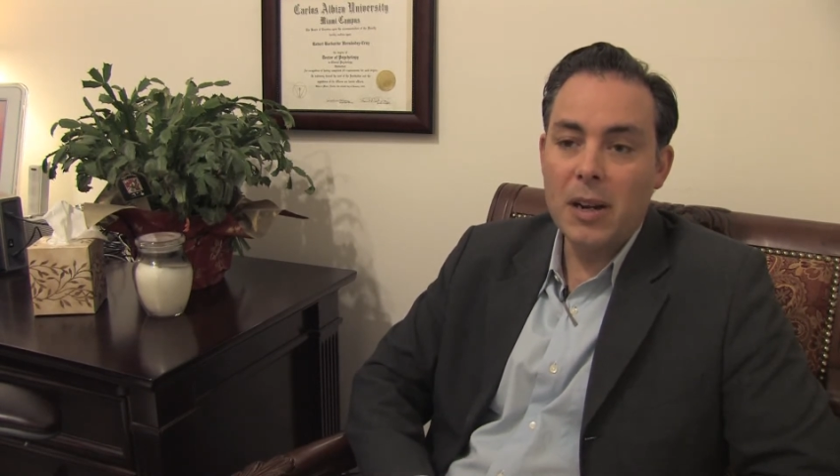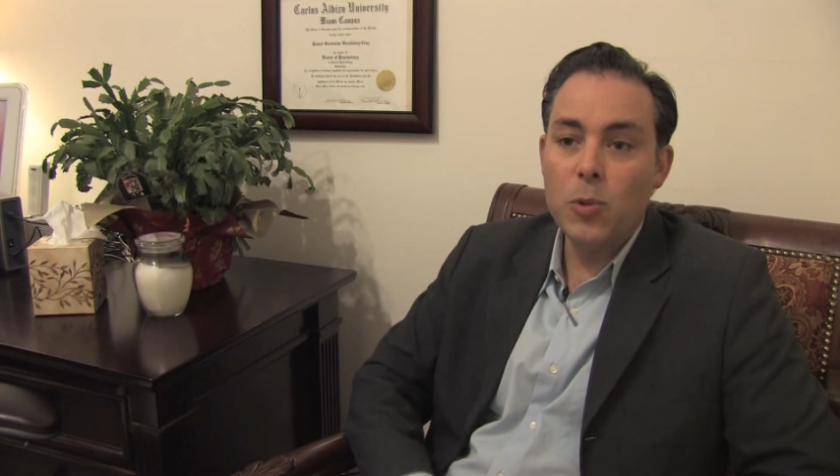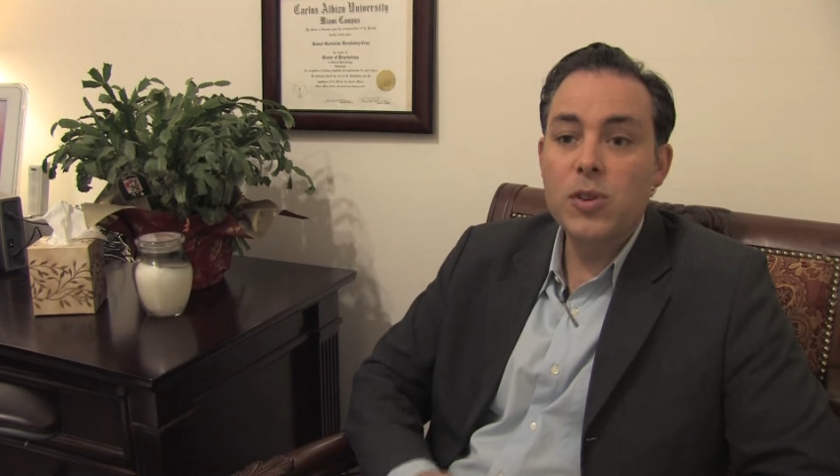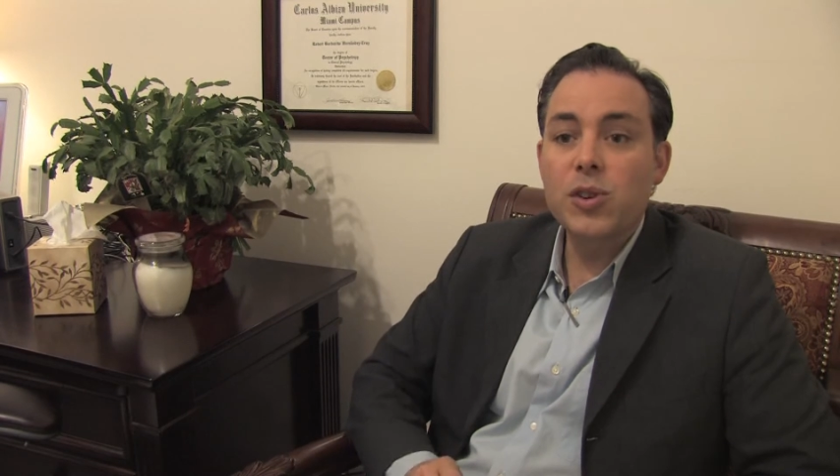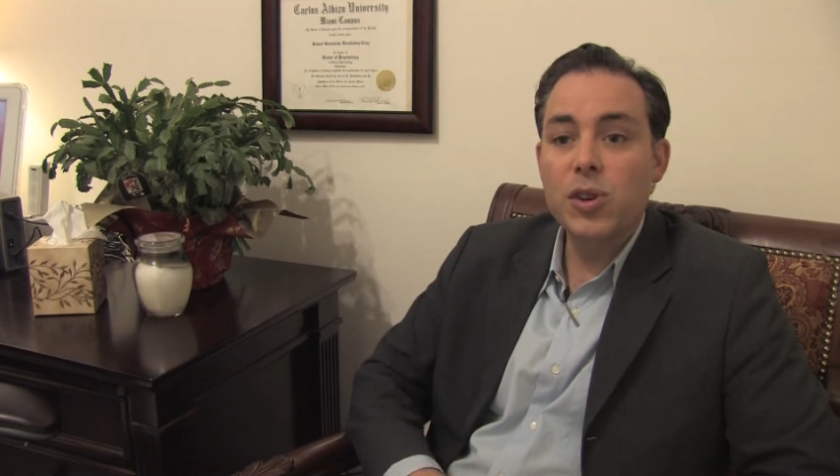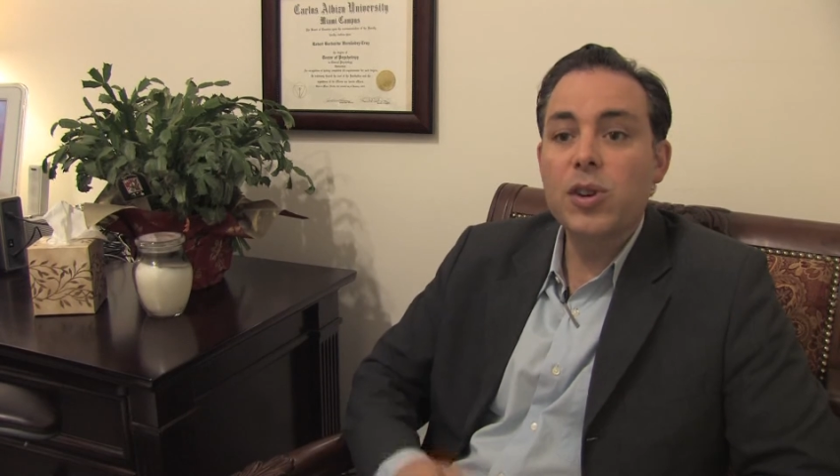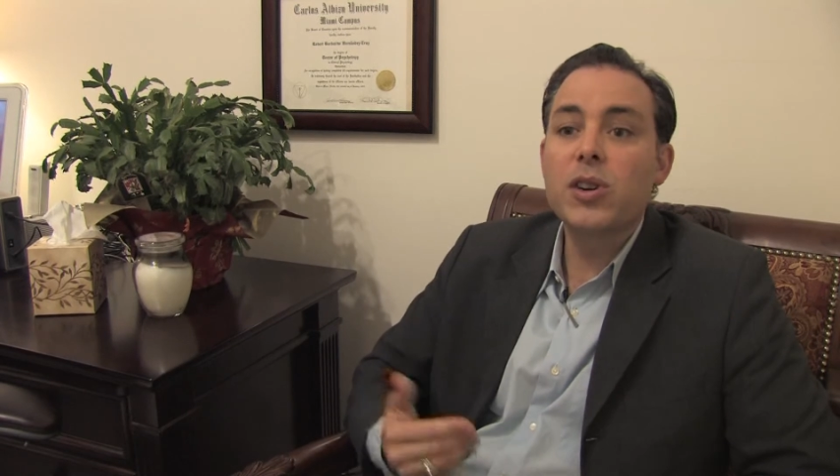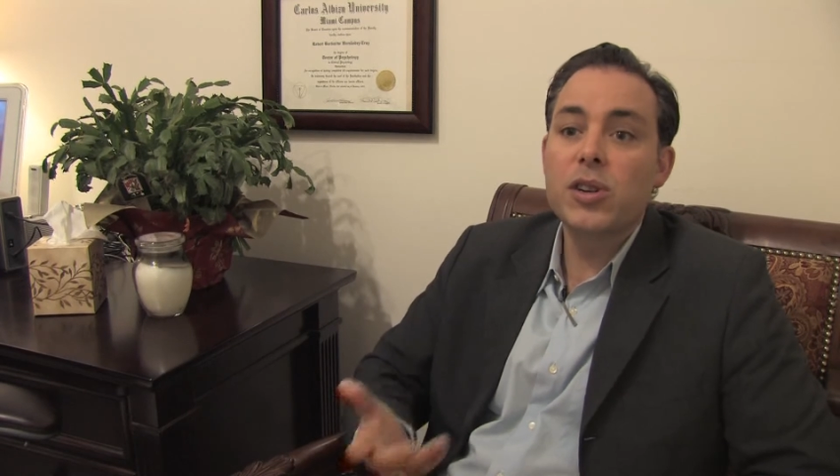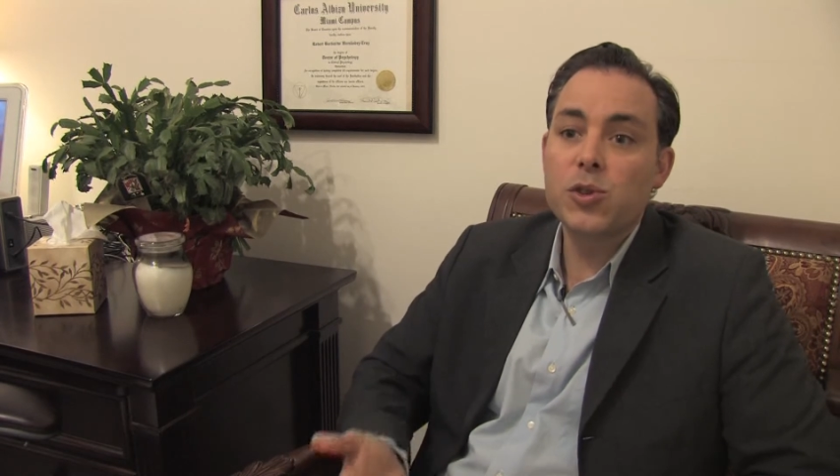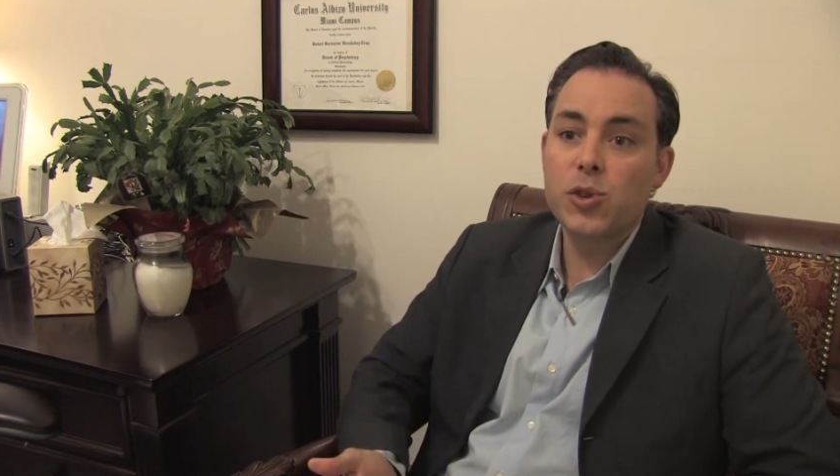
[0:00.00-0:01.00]
which could
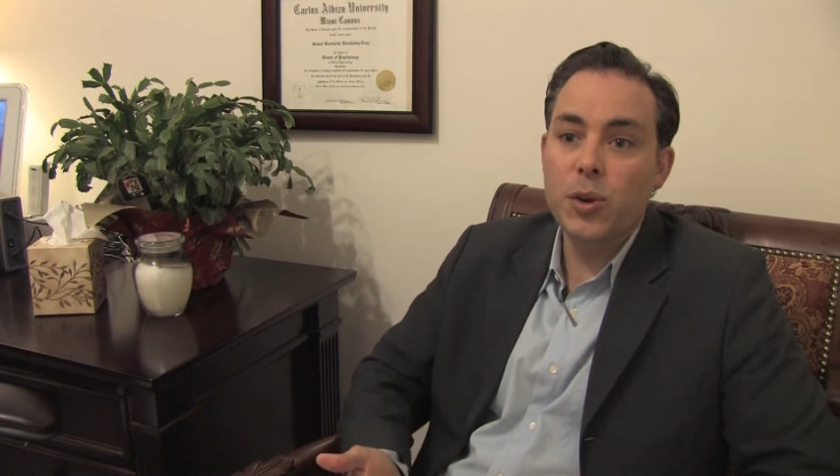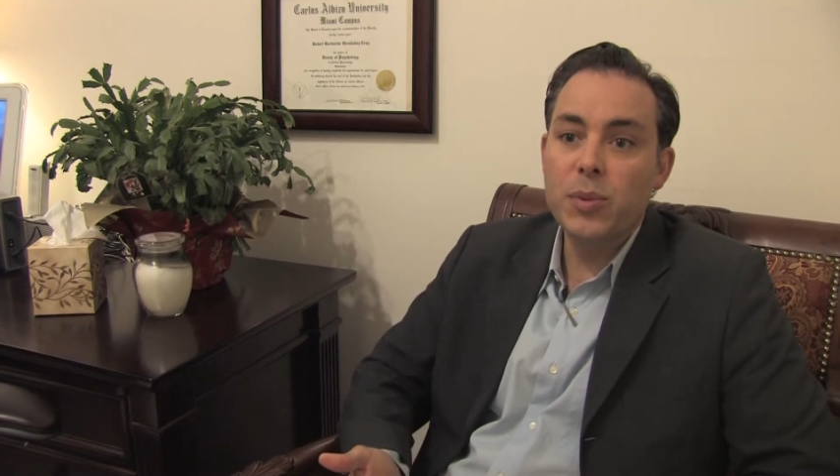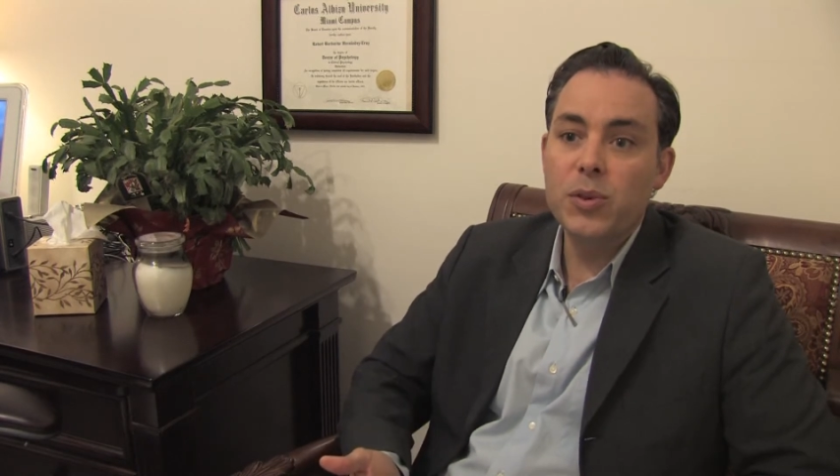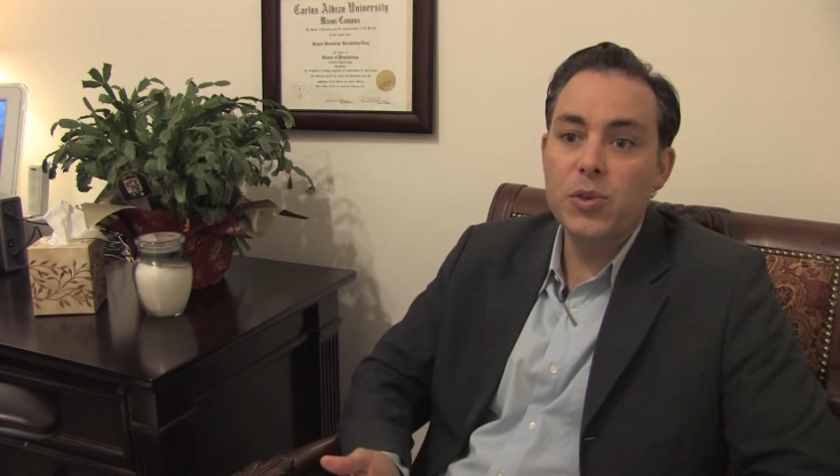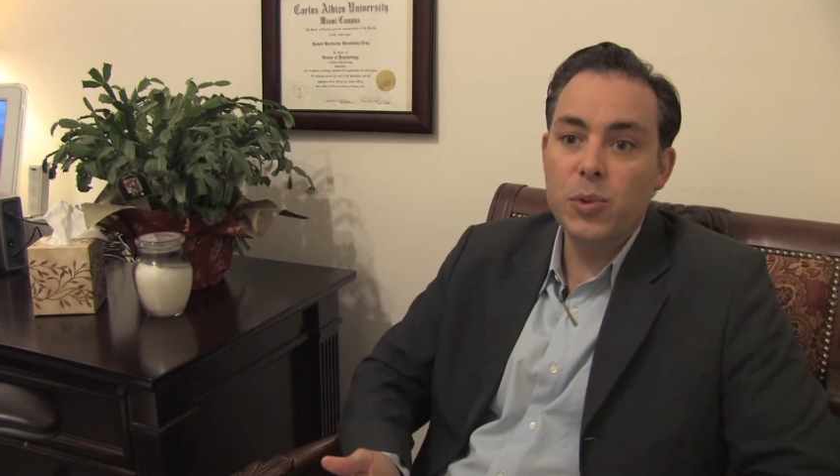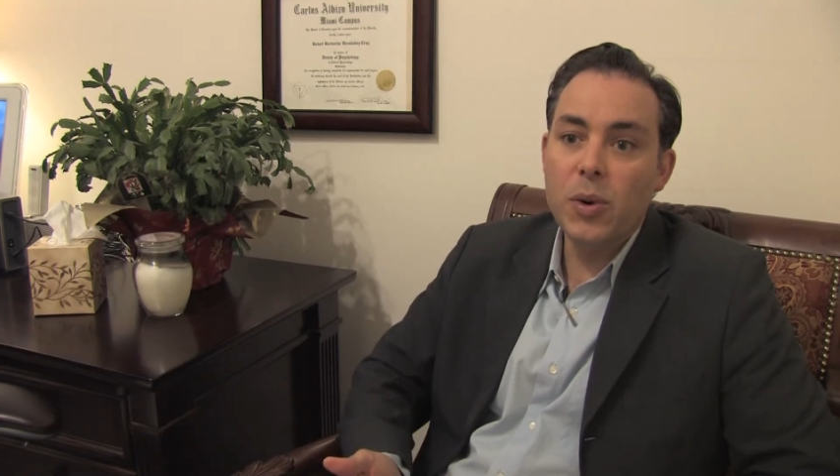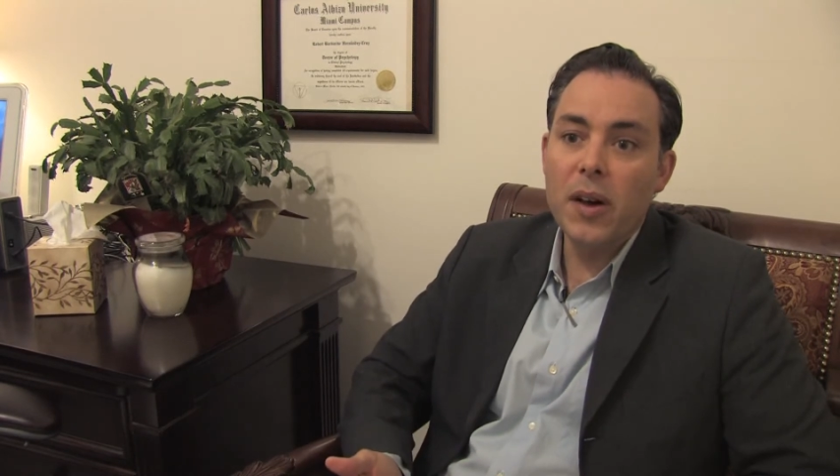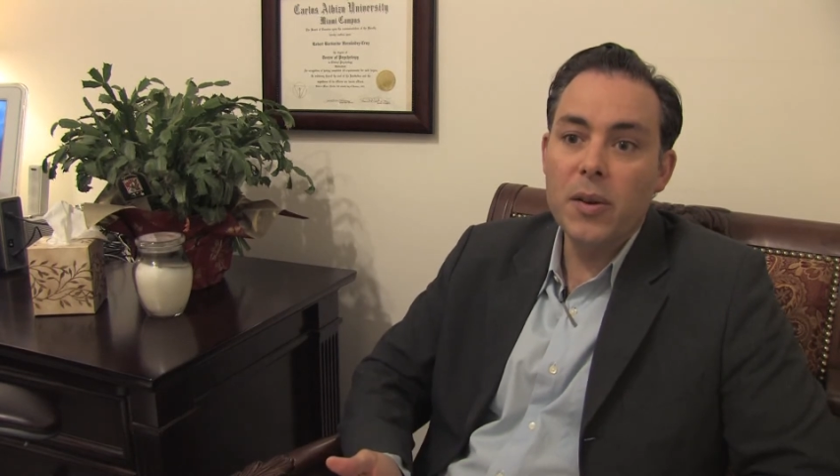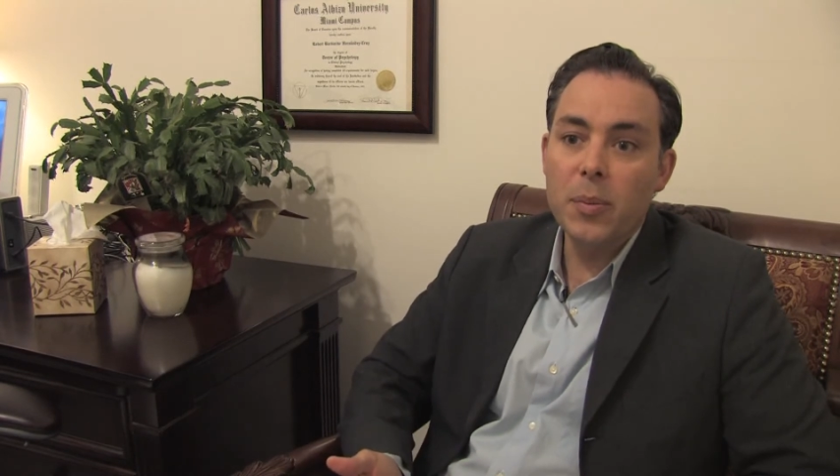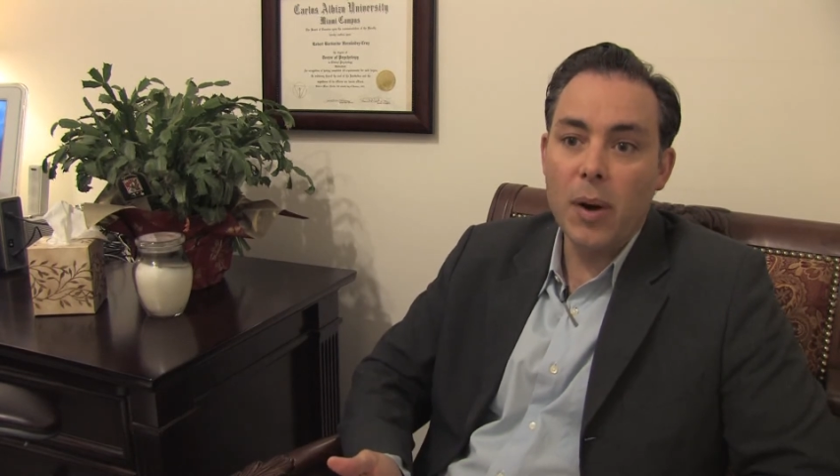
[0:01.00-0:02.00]
contribute to
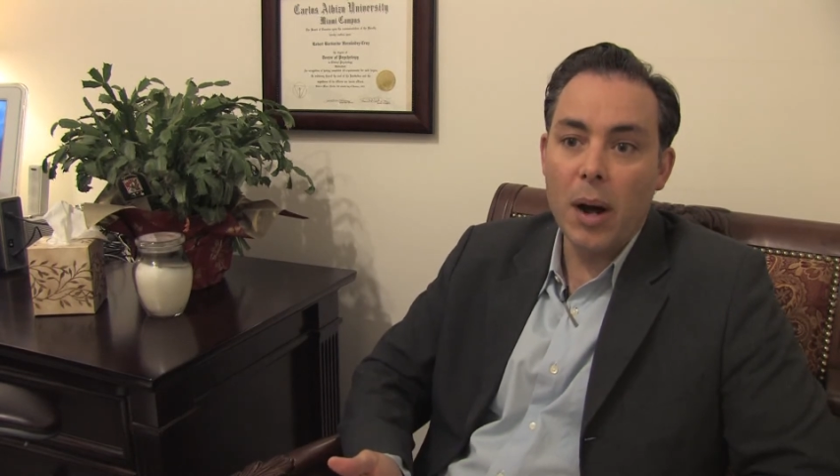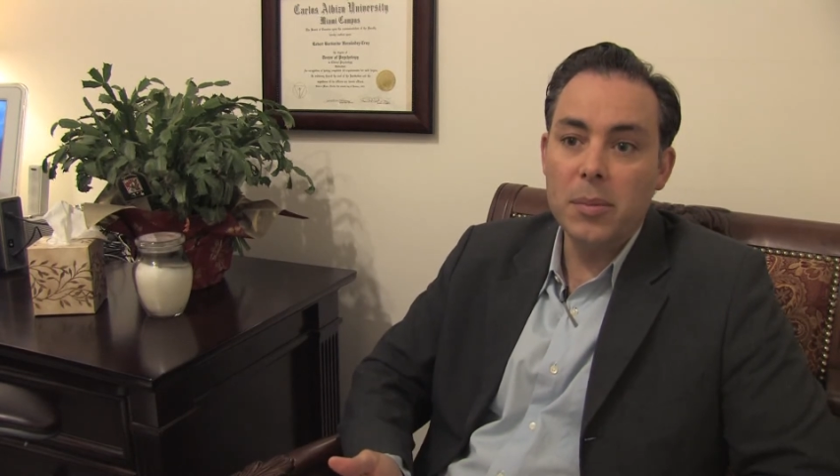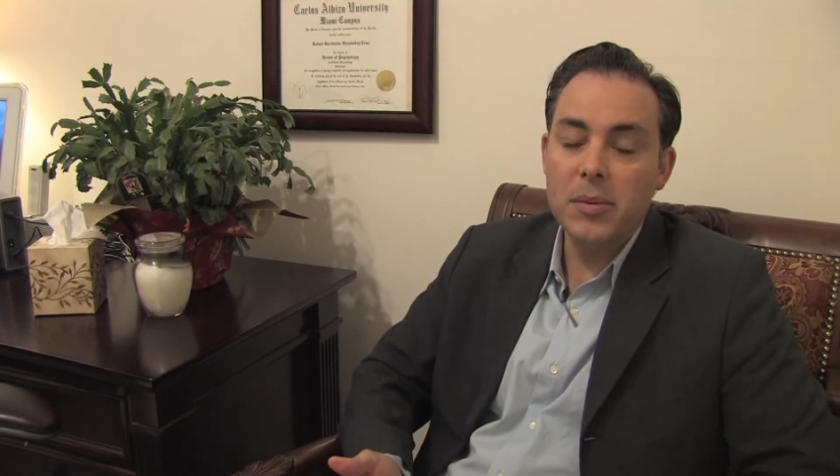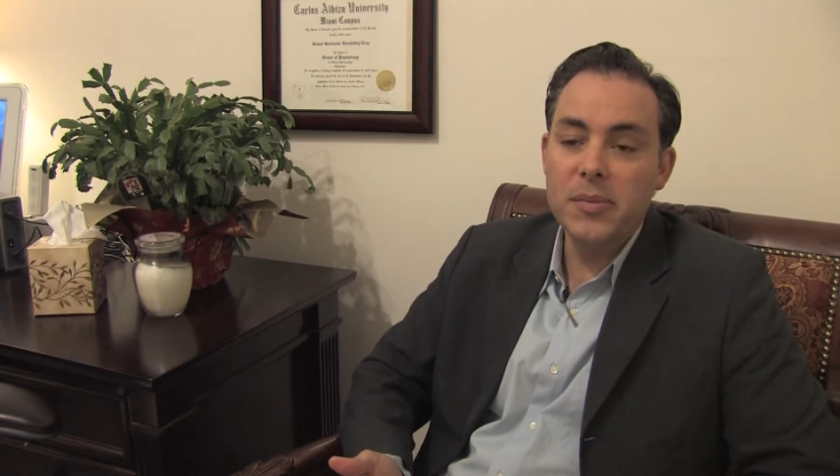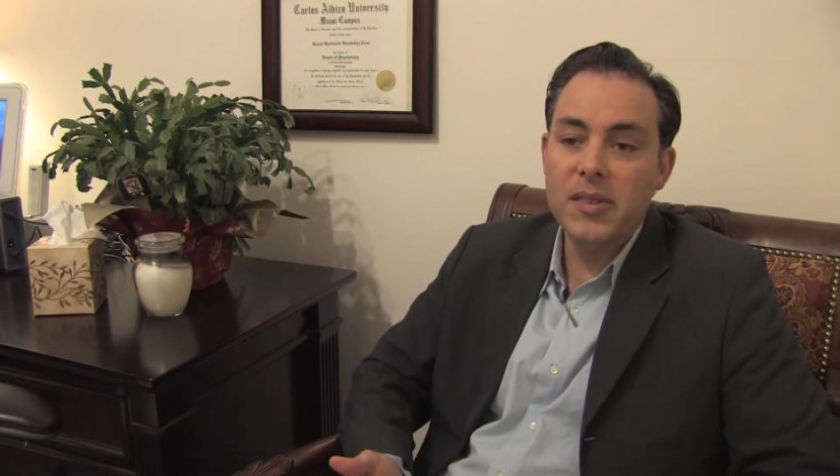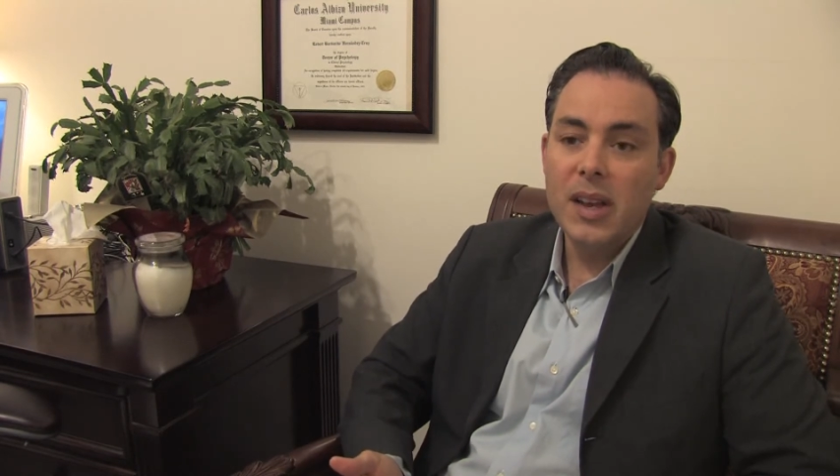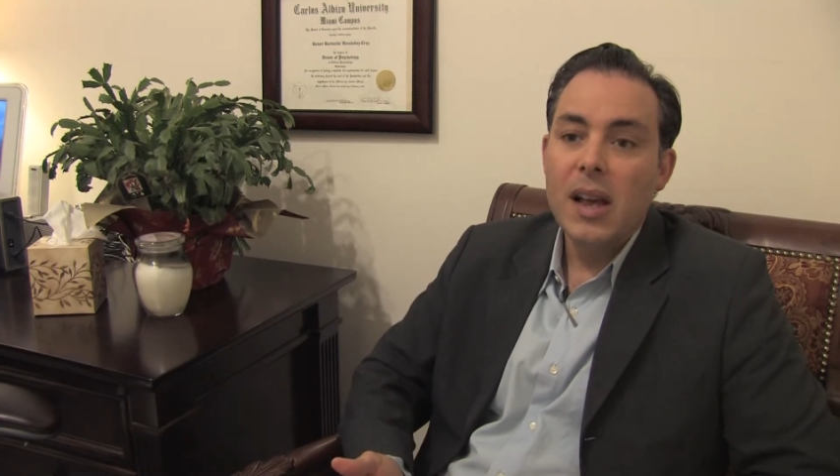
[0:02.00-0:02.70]
other problems,